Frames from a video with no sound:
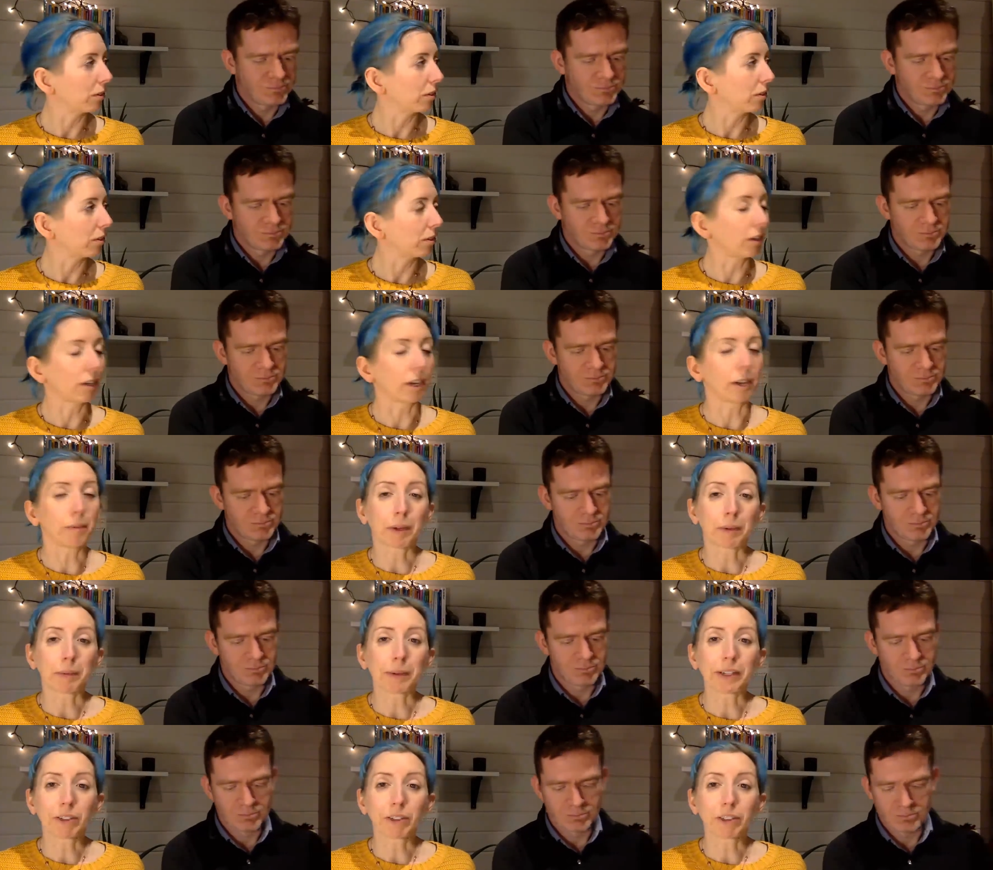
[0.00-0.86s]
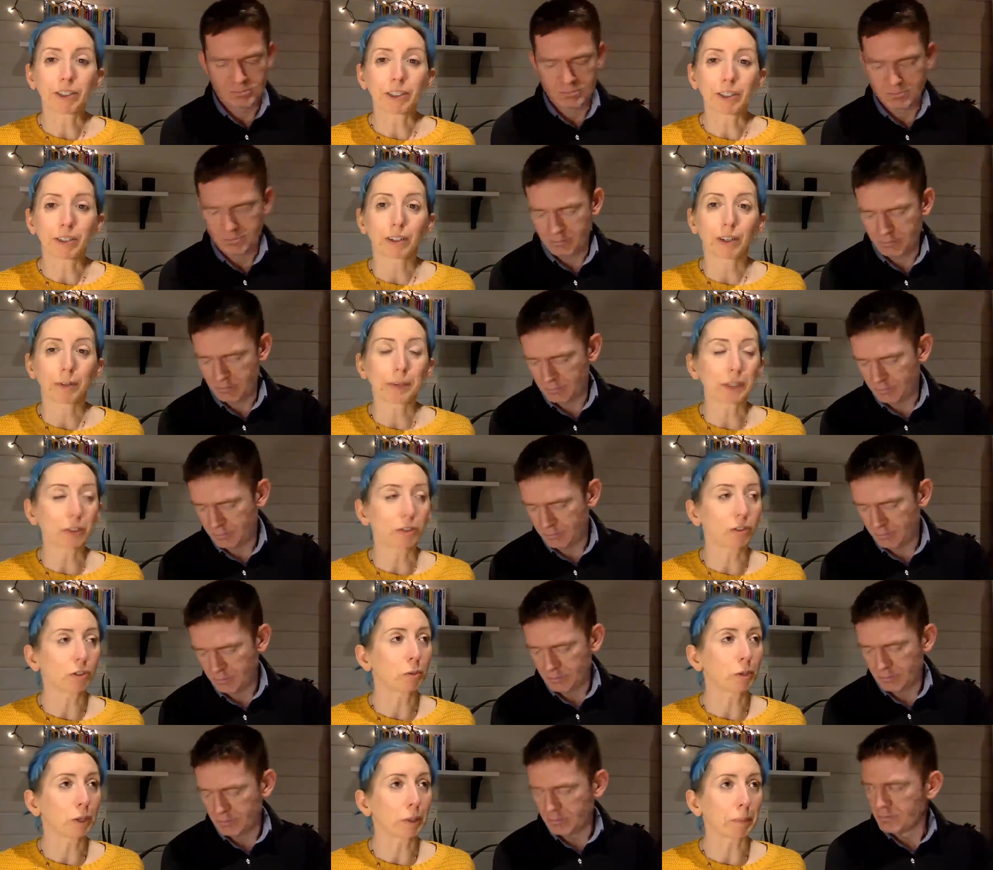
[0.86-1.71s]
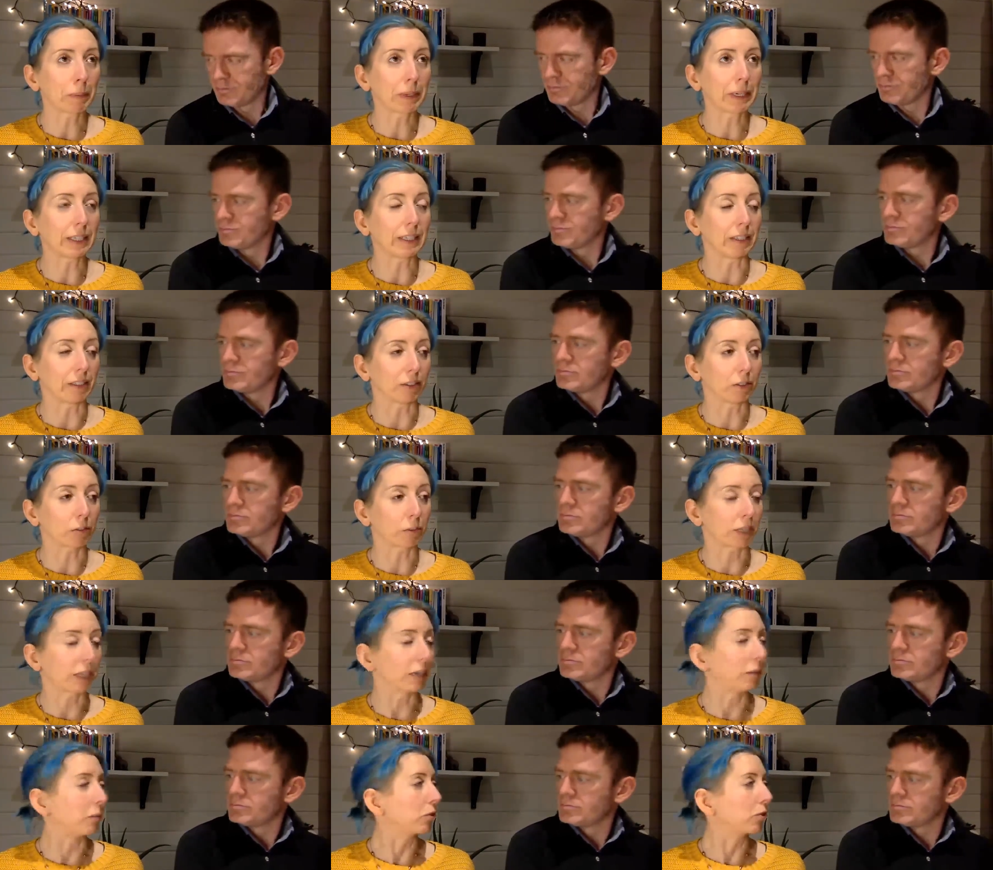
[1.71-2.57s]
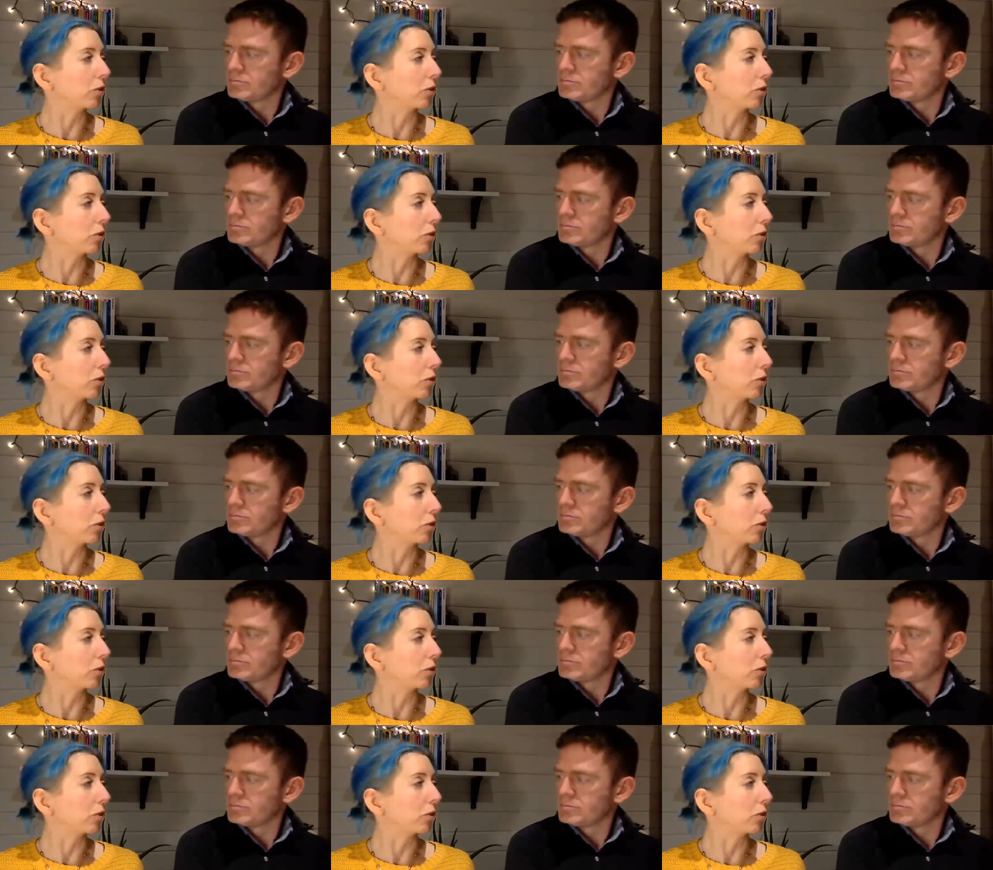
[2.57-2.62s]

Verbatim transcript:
Speaker 1: like I'm, I'm actually, I'm actually quite pleased with how it's